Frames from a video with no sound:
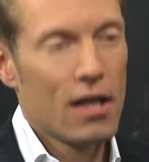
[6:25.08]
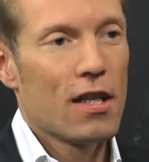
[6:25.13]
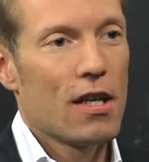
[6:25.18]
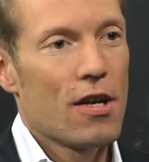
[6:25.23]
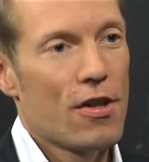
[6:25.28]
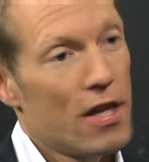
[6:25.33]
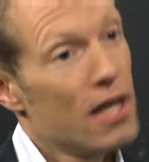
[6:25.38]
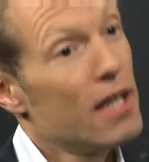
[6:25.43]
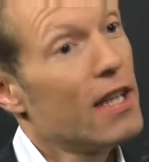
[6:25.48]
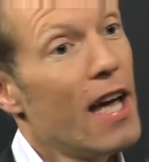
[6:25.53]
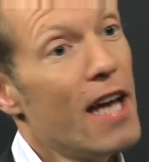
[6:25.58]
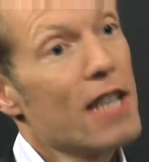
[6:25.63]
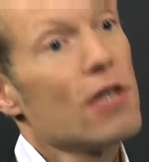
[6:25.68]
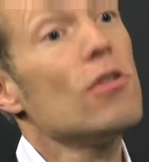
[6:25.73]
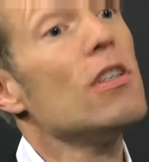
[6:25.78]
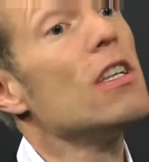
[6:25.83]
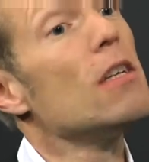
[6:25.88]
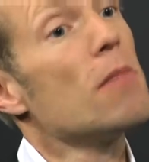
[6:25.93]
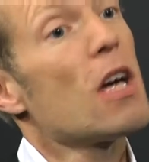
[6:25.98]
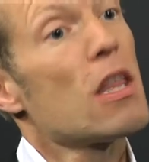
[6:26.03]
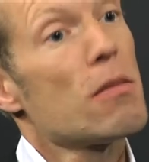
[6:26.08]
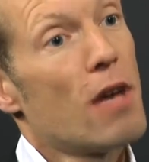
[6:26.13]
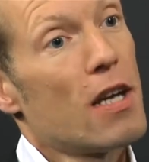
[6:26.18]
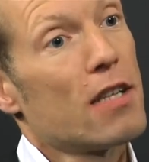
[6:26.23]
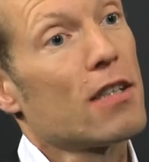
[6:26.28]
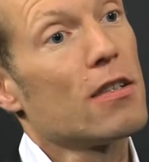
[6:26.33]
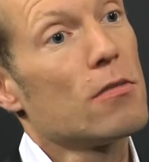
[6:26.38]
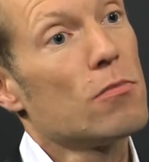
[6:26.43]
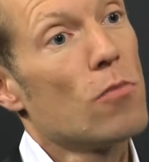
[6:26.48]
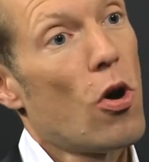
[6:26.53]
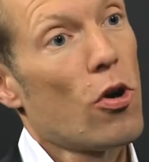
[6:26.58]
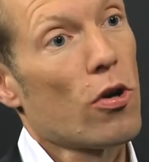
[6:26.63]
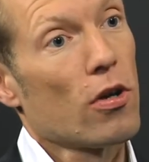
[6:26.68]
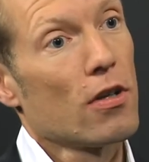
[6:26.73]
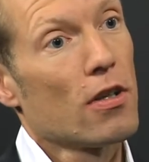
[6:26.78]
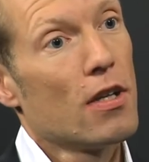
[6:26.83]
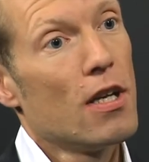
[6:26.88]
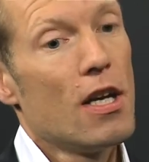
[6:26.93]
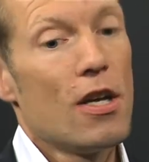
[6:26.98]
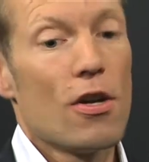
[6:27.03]
and then again you need a mathematical
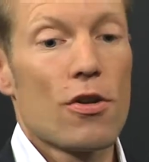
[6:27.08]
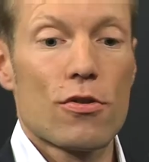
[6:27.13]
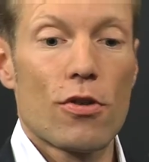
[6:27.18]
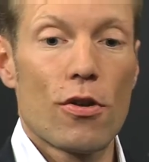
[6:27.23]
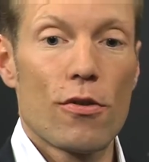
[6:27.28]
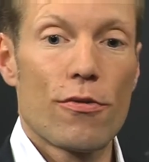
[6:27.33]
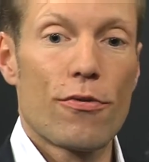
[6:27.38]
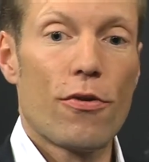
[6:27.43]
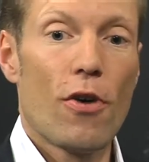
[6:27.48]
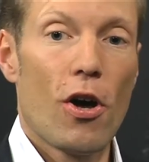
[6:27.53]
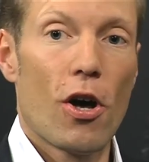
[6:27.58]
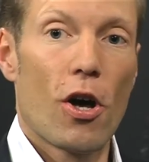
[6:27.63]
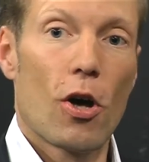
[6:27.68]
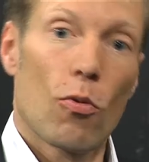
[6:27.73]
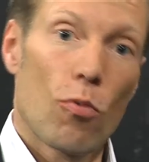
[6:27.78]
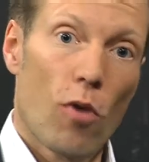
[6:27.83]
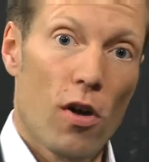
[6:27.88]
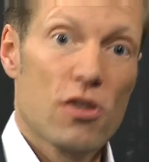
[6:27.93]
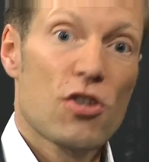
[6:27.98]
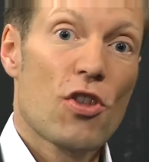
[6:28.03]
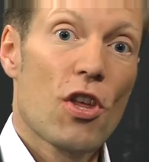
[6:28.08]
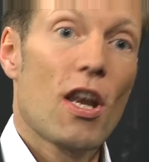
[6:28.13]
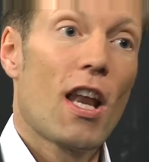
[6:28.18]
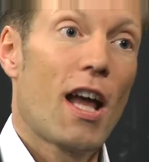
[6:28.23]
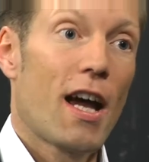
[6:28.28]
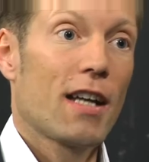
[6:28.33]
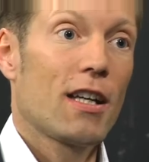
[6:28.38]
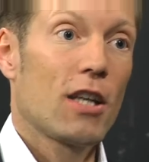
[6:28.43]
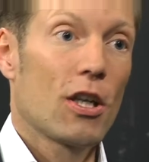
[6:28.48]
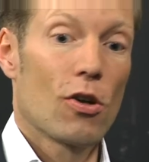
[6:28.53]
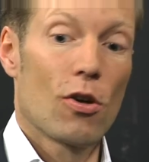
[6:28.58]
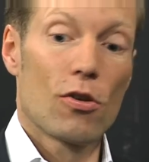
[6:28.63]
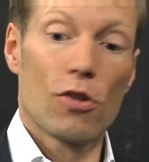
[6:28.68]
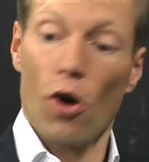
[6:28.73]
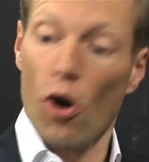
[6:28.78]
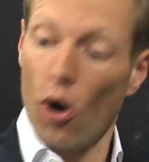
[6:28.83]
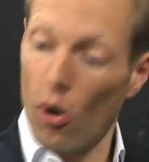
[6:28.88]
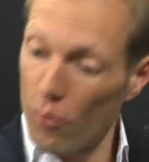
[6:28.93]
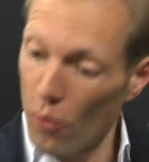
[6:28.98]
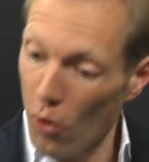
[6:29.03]
model to infer what is the likelihood
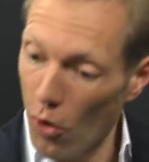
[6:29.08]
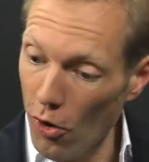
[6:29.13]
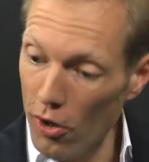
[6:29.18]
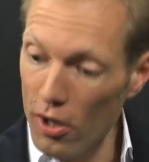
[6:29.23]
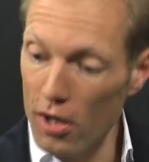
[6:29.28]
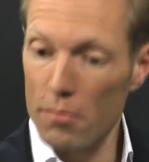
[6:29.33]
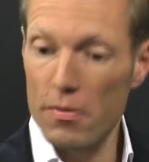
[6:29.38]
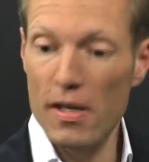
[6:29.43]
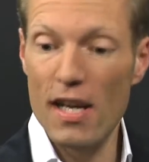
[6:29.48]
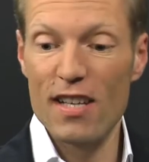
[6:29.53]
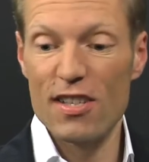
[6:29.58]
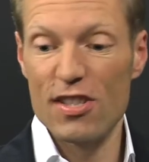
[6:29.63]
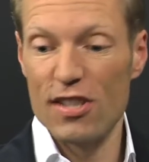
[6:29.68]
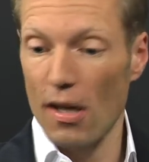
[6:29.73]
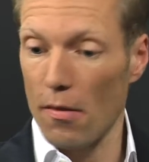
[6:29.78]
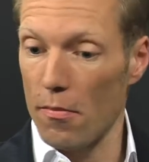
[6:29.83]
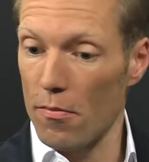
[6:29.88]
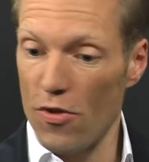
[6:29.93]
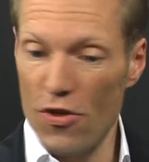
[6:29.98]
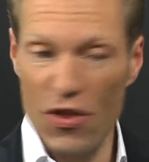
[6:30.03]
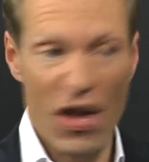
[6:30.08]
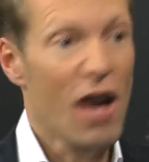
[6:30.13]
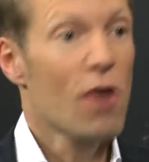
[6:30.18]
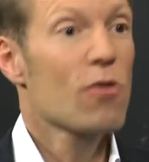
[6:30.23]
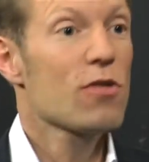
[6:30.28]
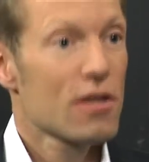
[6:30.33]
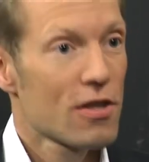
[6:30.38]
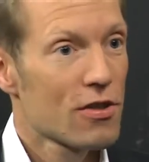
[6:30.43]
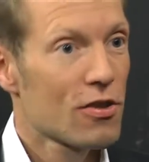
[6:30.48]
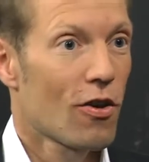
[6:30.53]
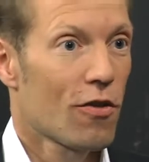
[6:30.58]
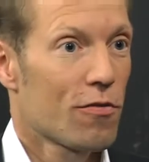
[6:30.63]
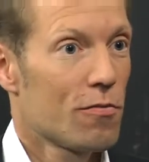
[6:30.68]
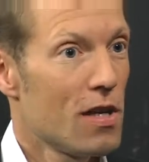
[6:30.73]
of oil being some thousands of